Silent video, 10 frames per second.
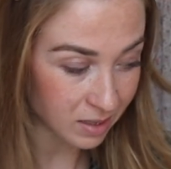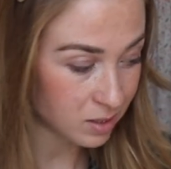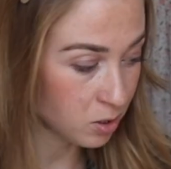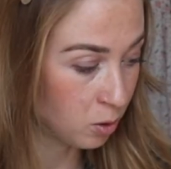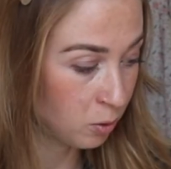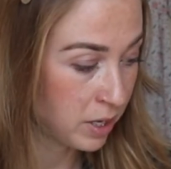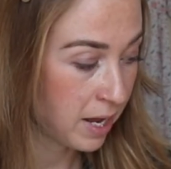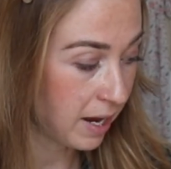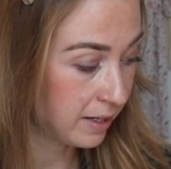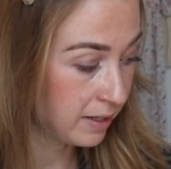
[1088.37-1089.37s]
So
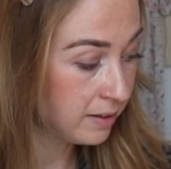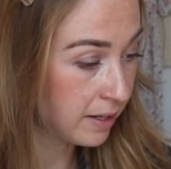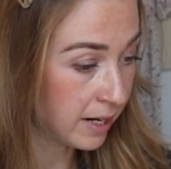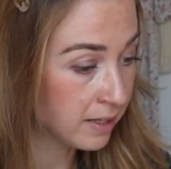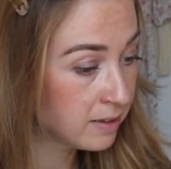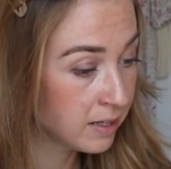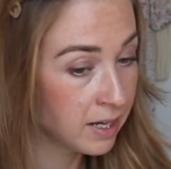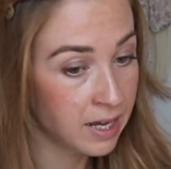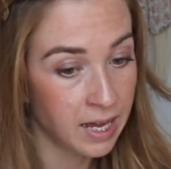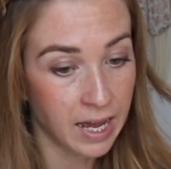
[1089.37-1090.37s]
I did that,
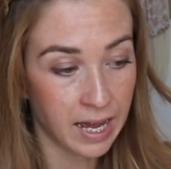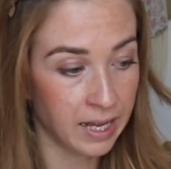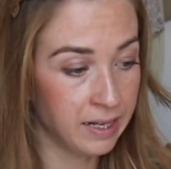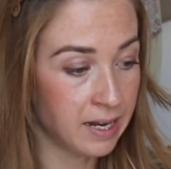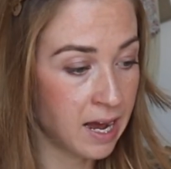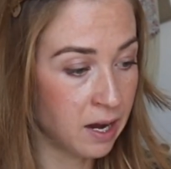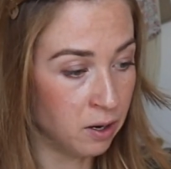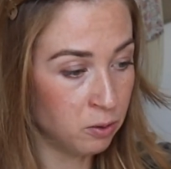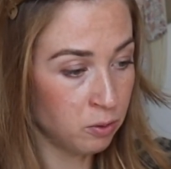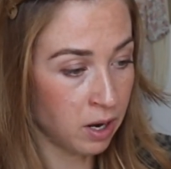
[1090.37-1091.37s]
and
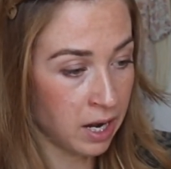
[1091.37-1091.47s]
now